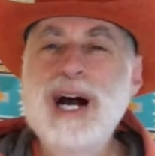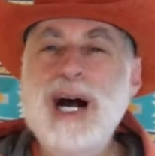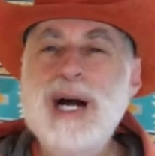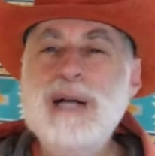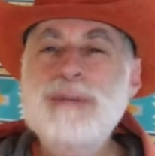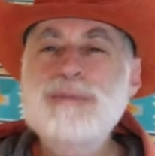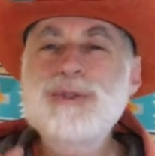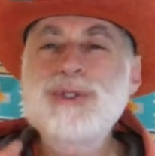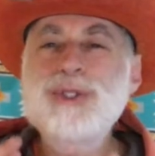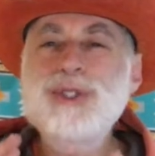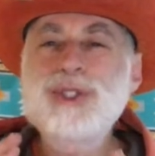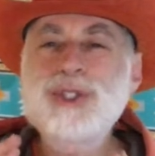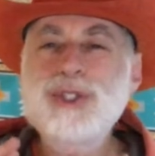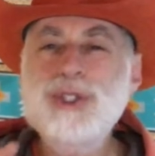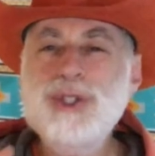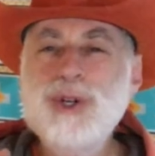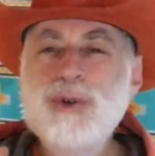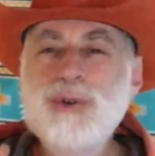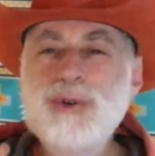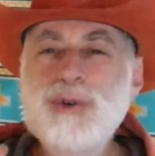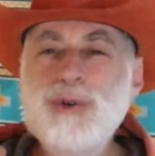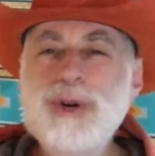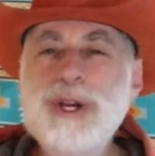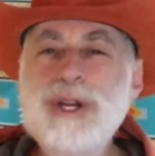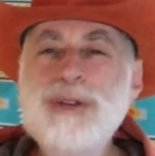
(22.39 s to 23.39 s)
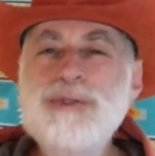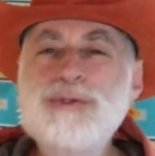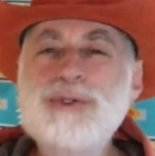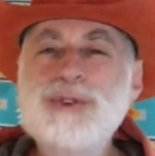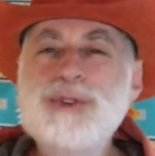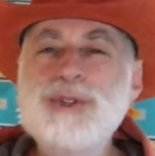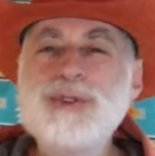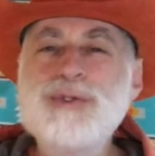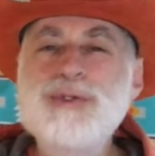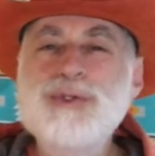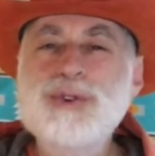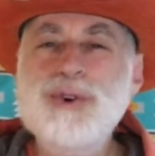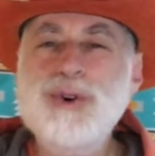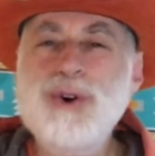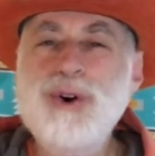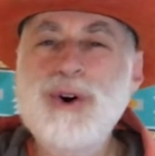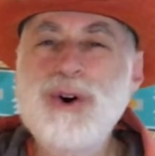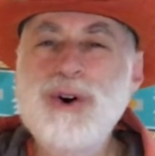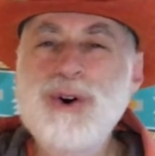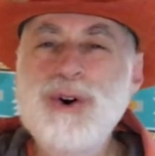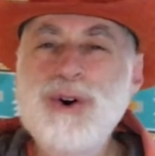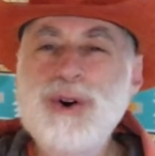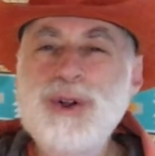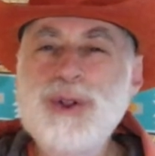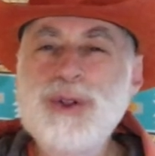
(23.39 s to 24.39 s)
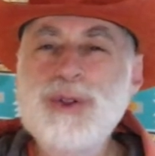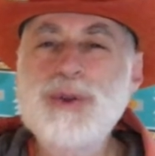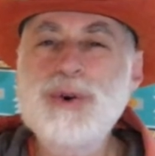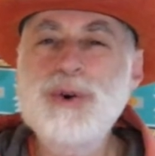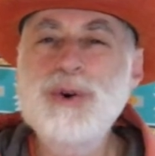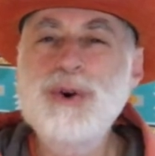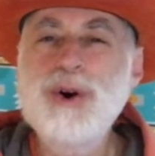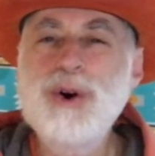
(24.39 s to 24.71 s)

I'm so grateful for all